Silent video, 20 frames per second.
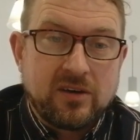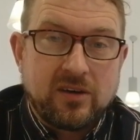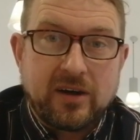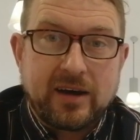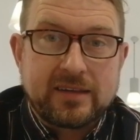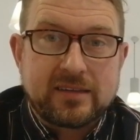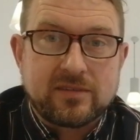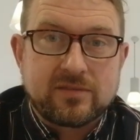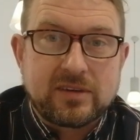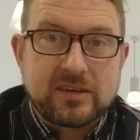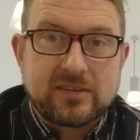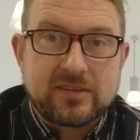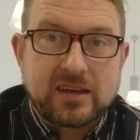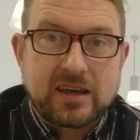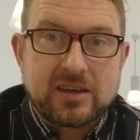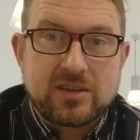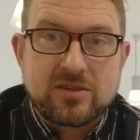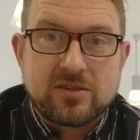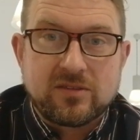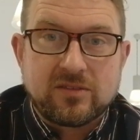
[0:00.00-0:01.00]
ITV
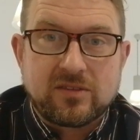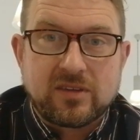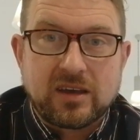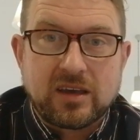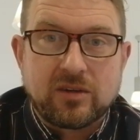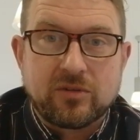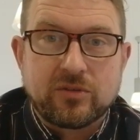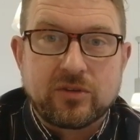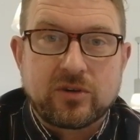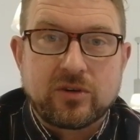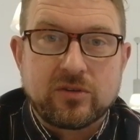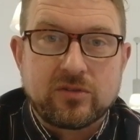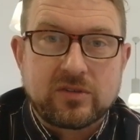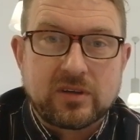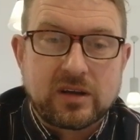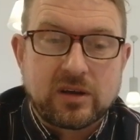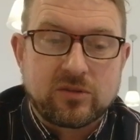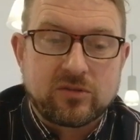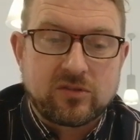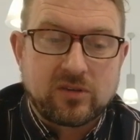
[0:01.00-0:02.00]
stations here on the
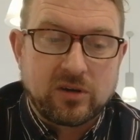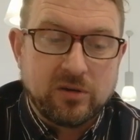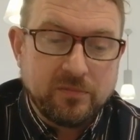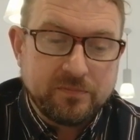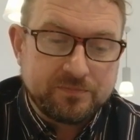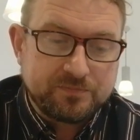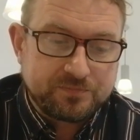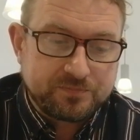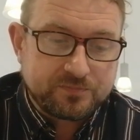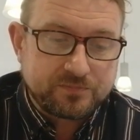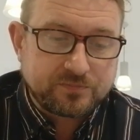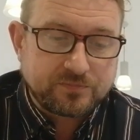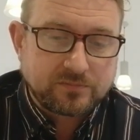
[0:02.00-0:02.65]
Costa del Sol,